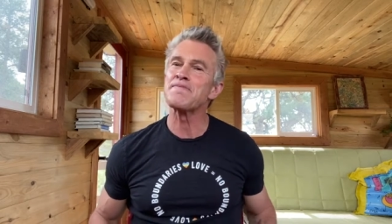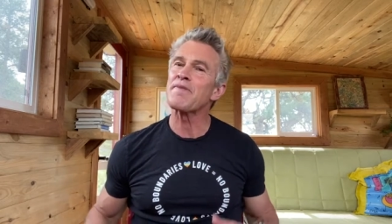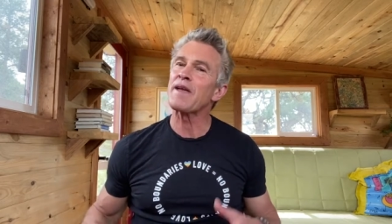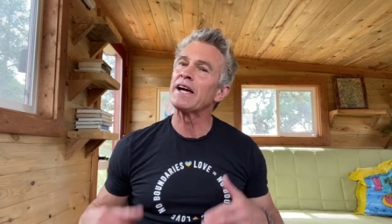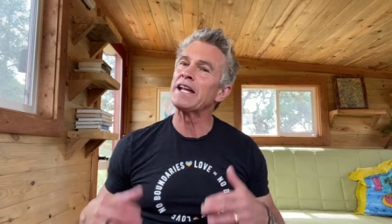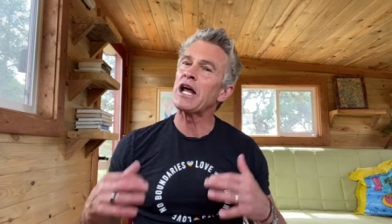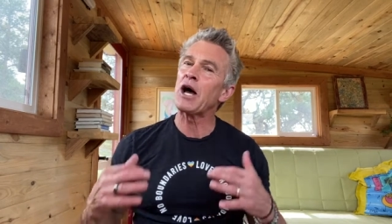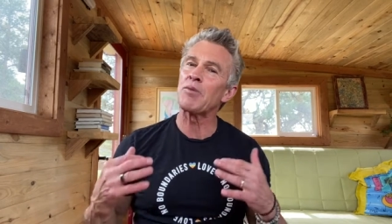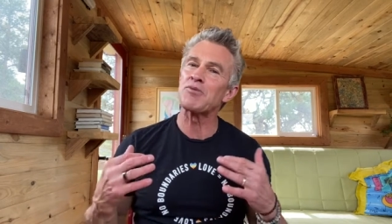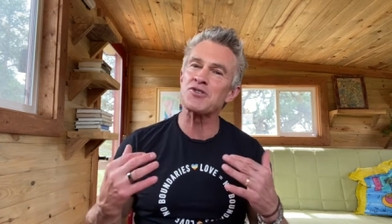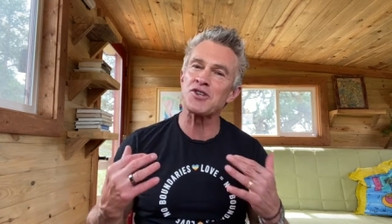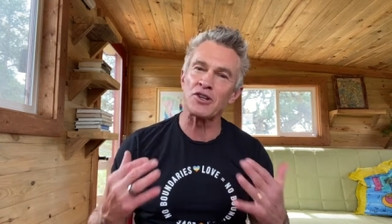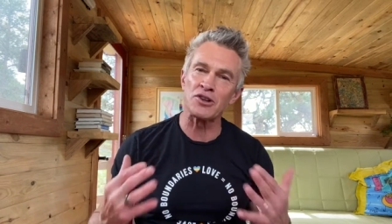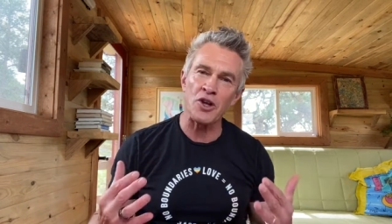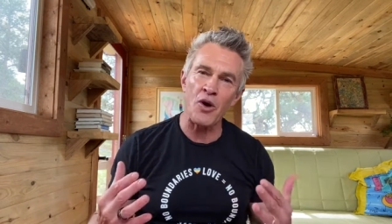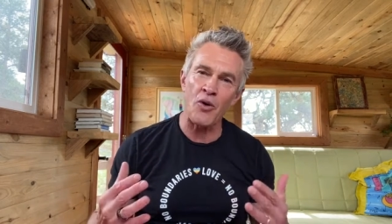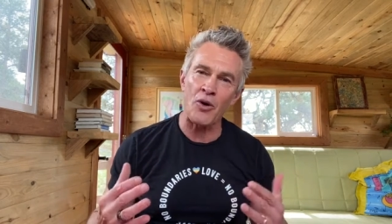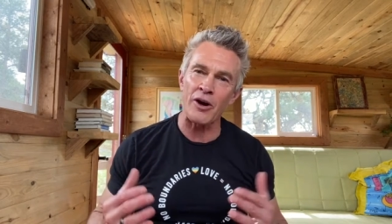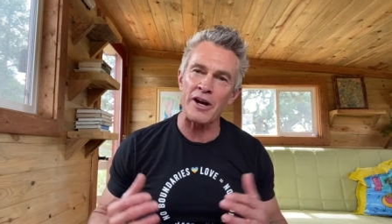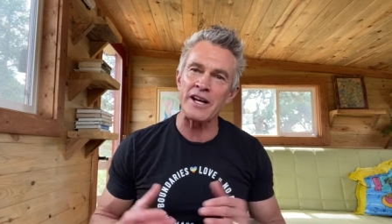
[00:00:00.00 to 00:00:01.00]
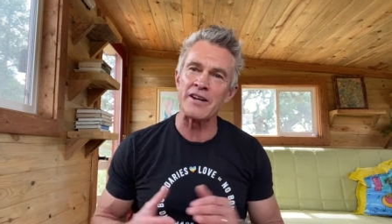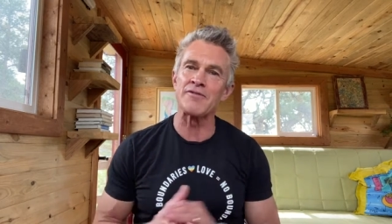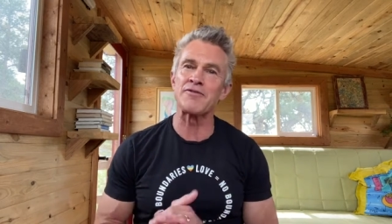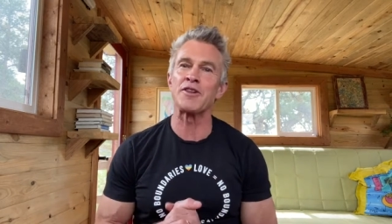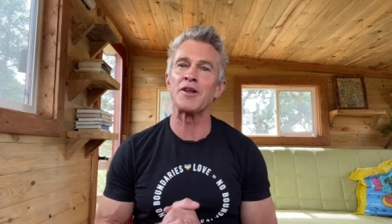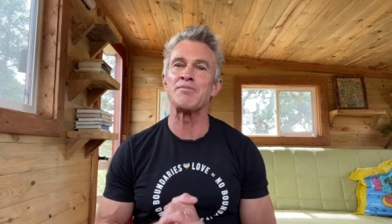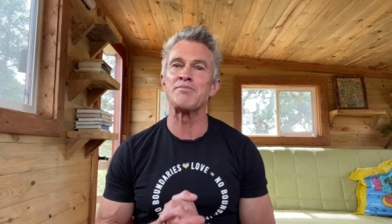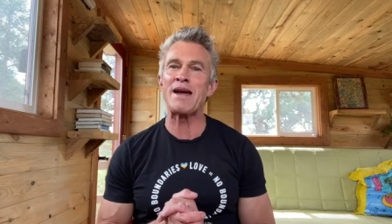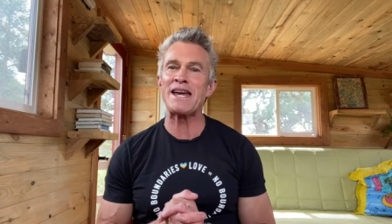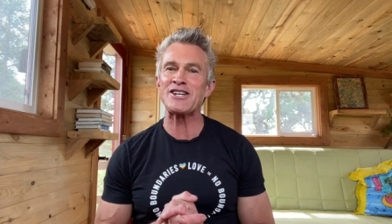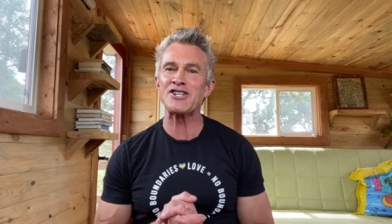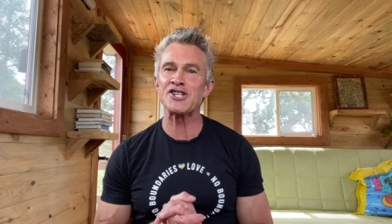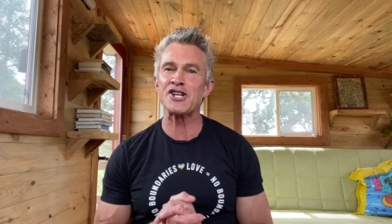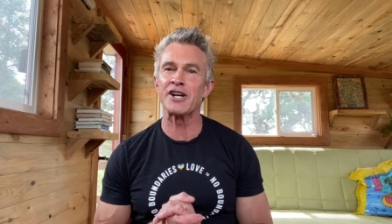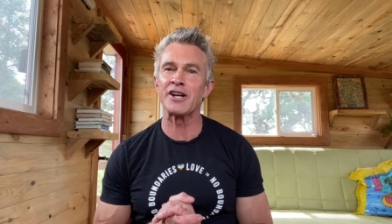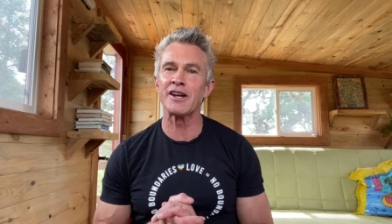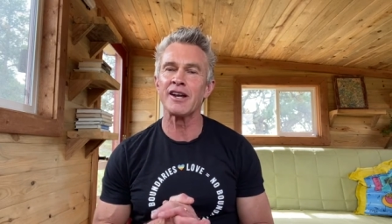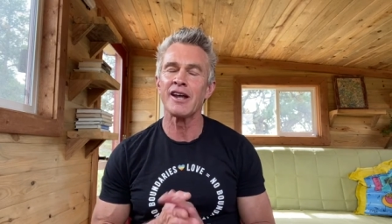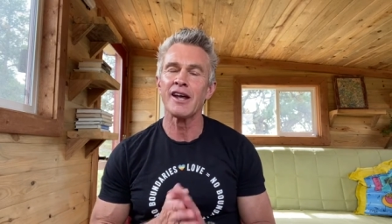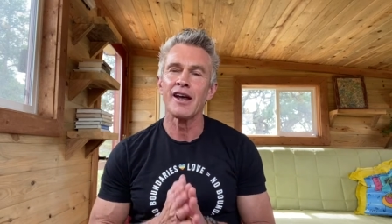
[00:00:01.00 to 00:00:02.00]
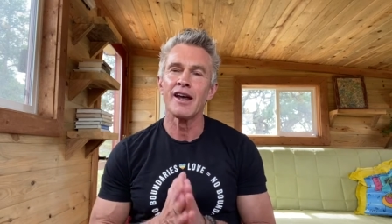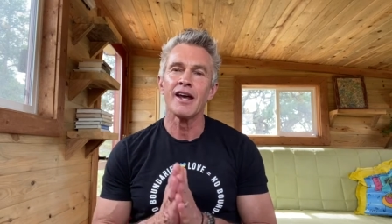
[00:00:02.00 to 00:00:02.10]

It helps to lower inflammation.